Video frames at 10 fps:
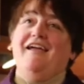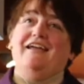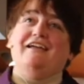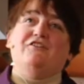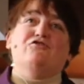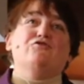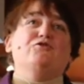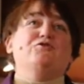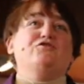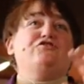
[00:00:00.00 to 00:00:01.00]
It
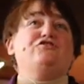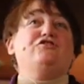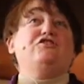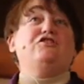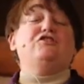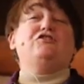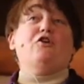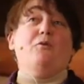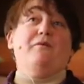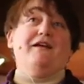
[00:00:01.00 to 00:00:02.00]
grew
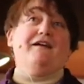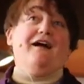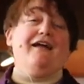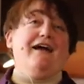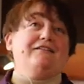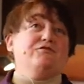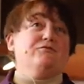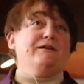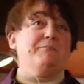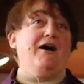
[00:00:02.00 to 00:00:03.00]
so big, I had to
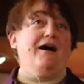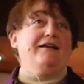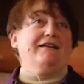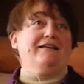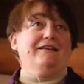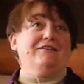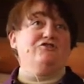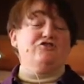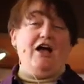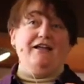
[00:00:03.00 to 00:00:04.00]
repot it in a
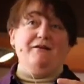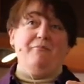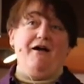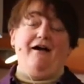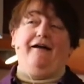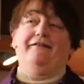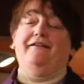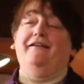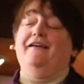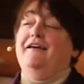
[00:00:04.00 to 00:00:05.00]
giant pot.
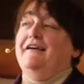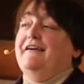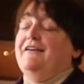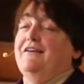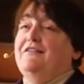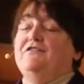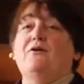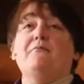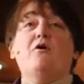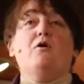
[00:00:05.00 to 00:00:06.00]
So
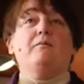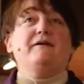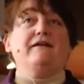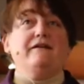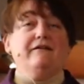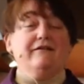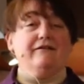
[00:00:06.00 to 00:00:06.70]
I'm hoping